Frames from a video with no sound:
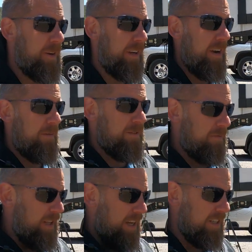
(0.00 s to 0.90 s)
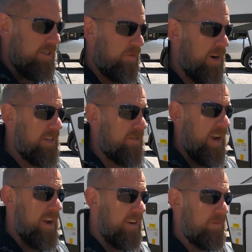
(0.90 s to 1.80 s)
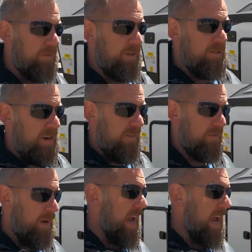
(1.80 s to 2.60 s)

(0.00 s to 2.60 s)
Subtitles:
and we grabbed some lunch and walked around, and when we were driving